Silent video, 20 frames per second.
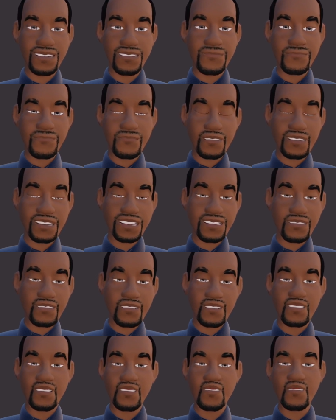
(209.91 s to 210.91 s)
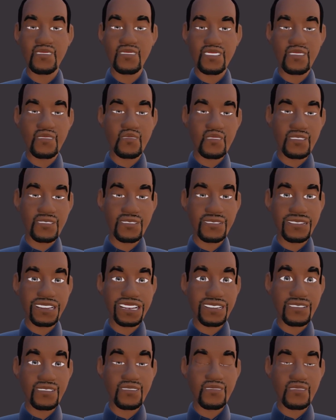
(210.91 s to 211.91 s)
if elected, she would
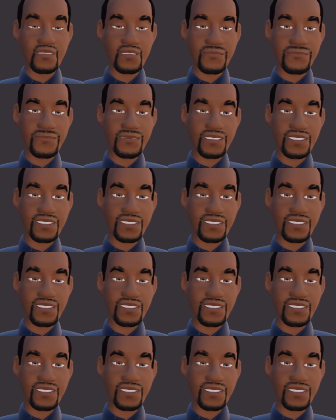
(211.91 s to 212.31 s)
get Trump.